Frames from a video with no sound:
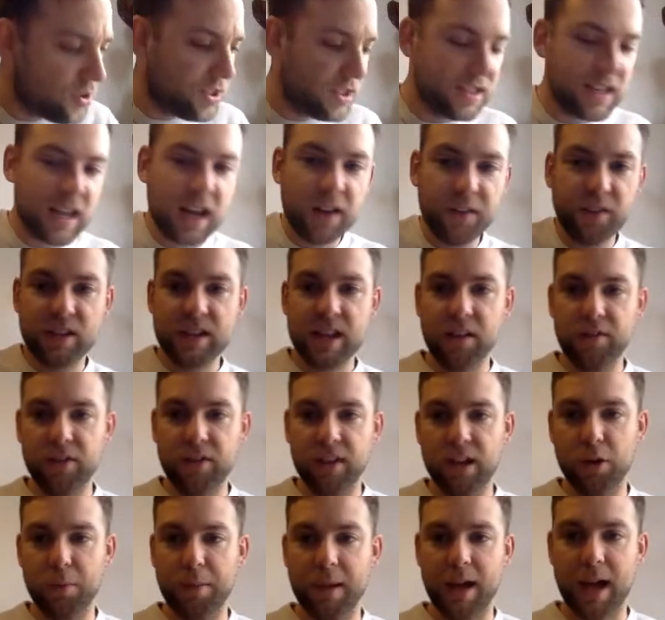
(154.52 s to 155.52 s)
to save yourself a
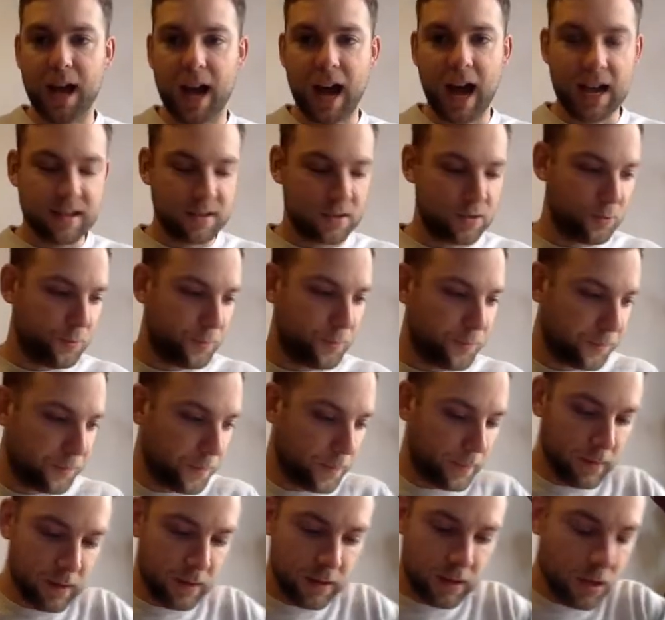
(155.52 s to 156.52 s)
little bit of hassle.
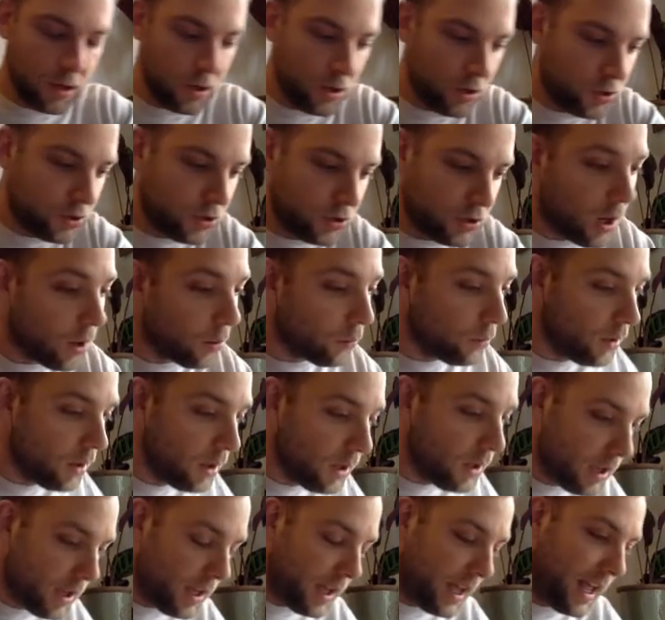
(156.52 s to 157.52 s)
So
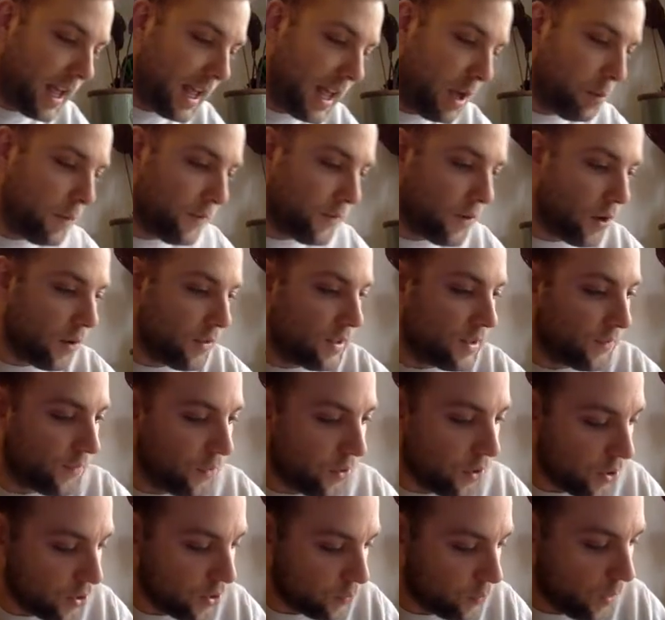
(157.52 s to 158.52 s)
here we've got this
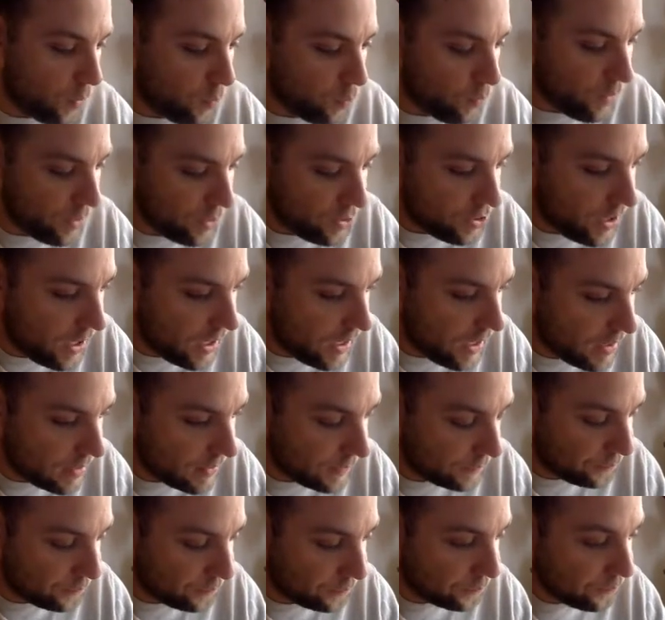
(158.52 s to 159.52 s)
first one, which
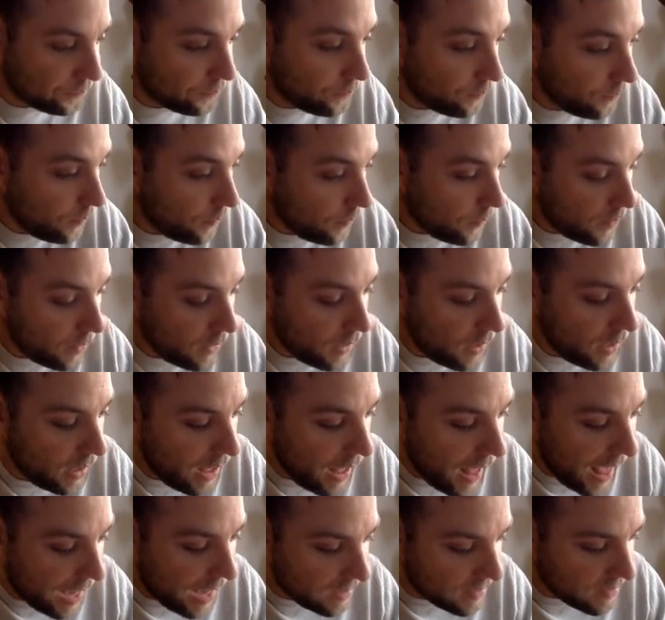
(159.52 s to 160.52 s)
is
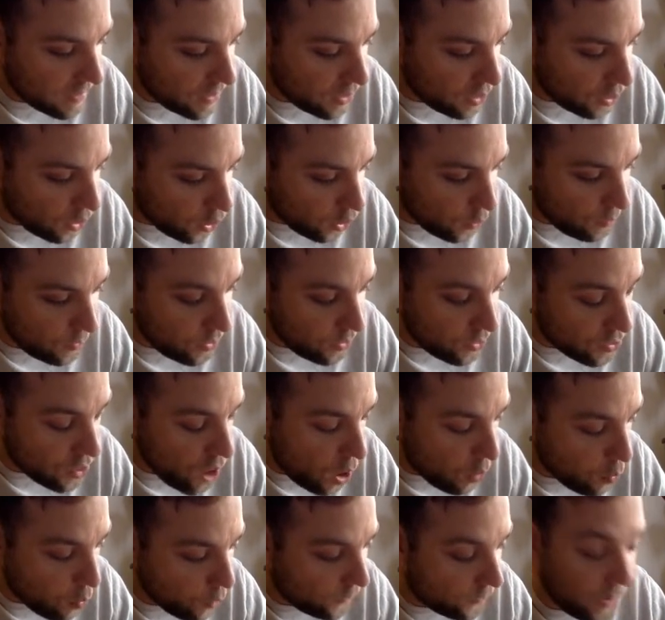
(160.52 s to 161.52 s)
x cubed. There's
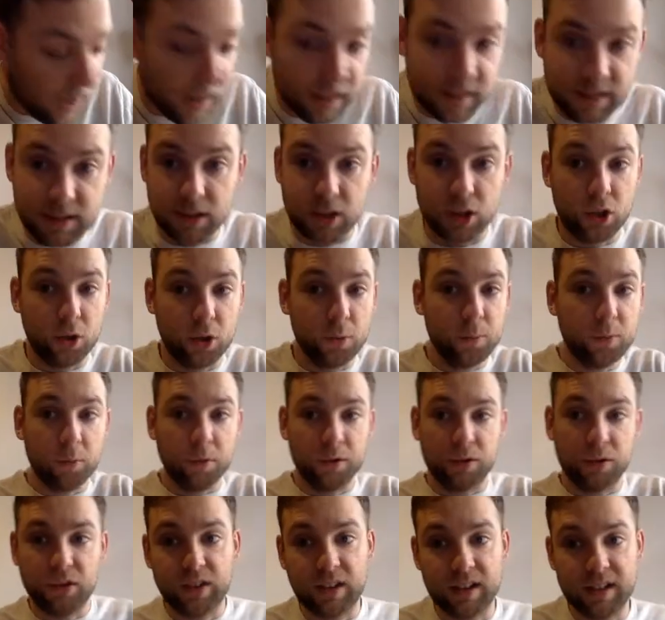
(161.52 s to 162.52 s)
no other x cubed,
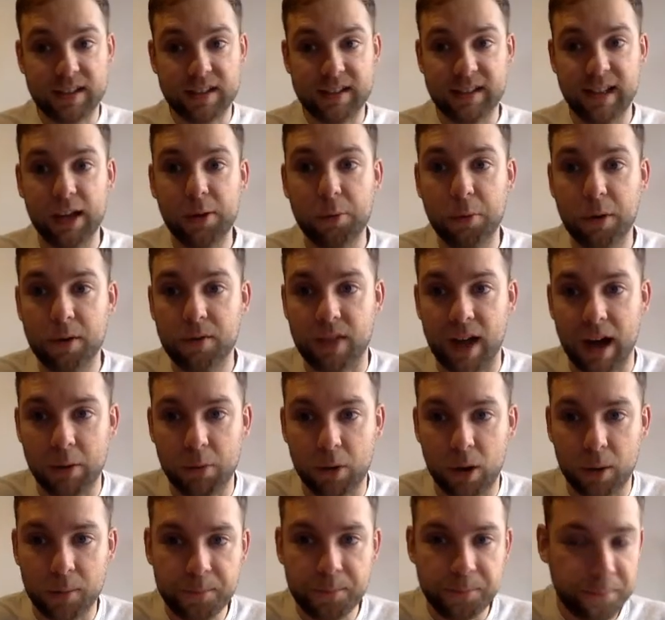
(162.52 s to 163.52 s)
so we're just going to stick with that
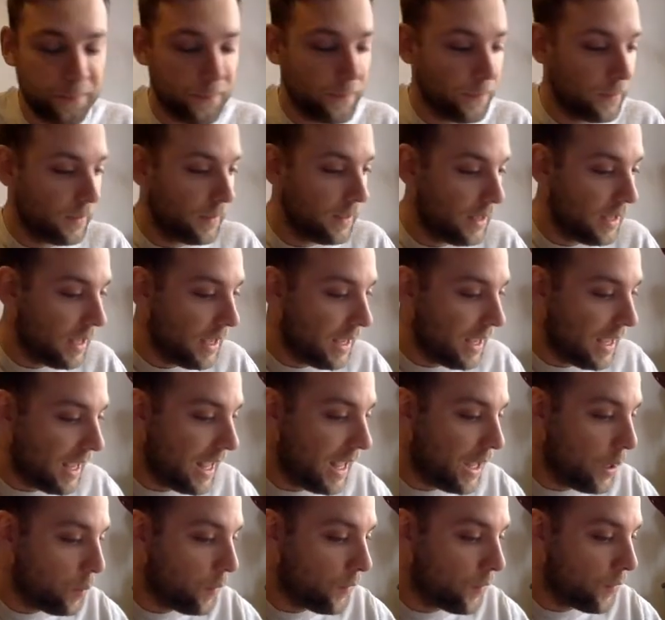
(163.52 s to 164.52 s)
one.
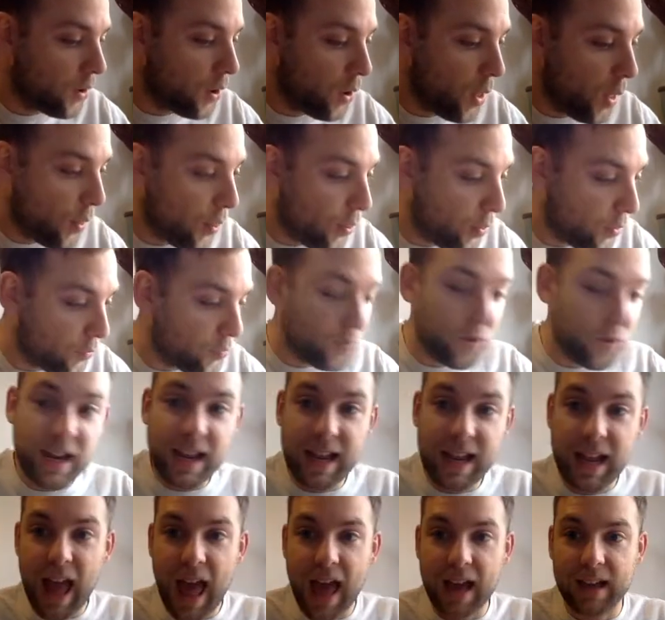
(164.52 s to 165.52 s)
Here we've got
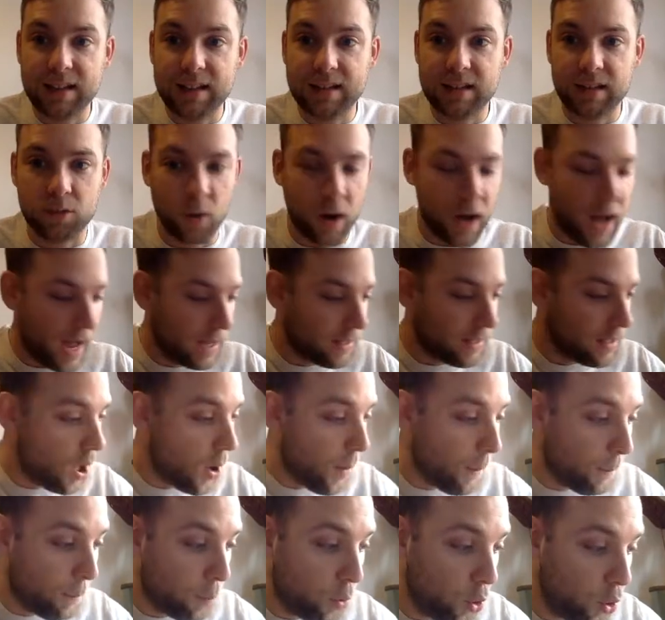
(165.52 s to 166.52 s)
3x squared
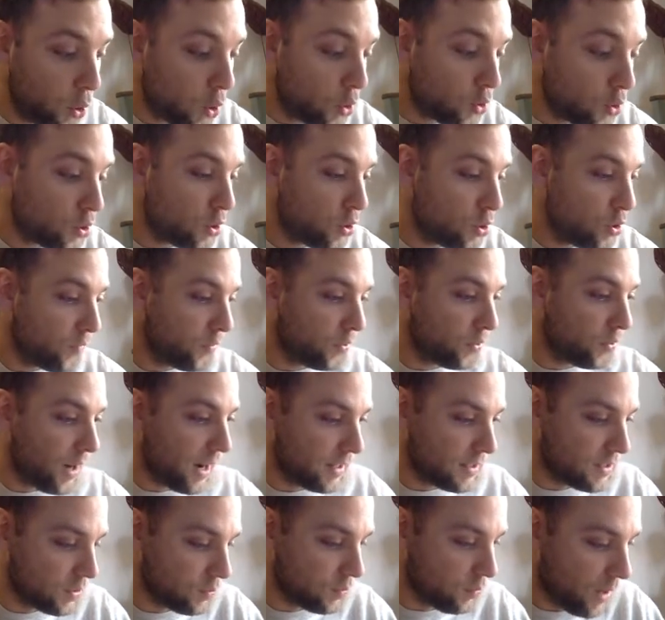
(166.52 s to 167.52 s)
plus another
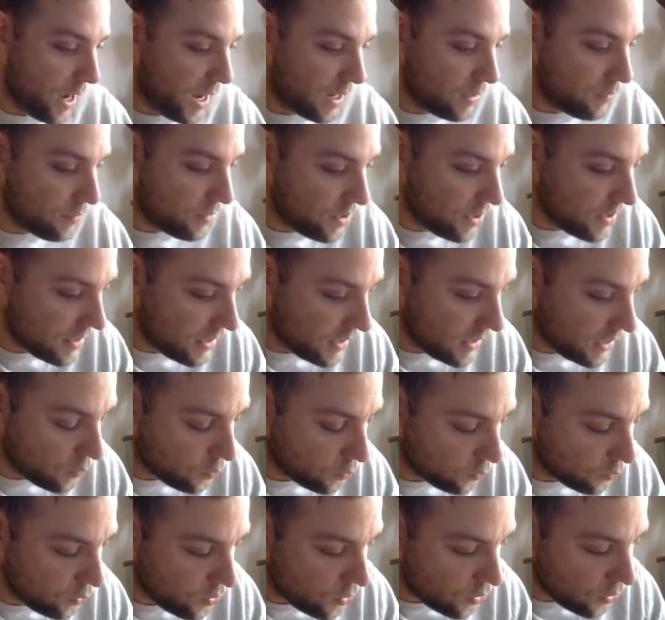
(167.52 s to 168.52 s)
x squared, which is
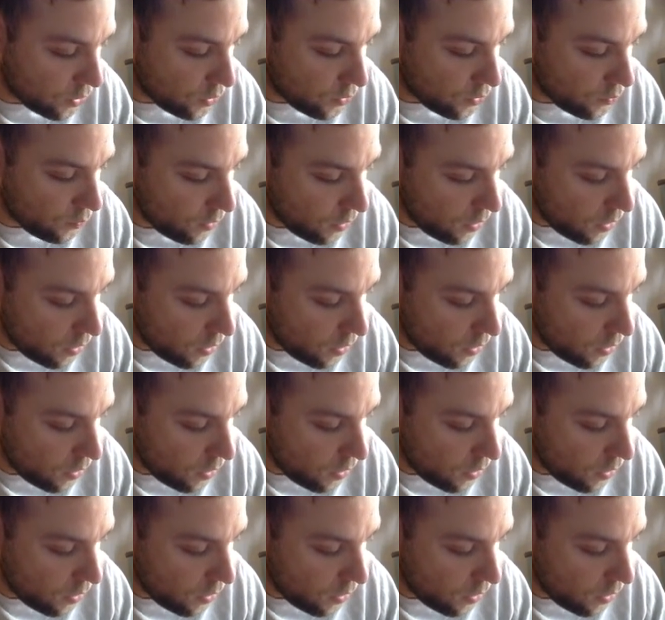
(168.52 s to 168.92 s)
equal to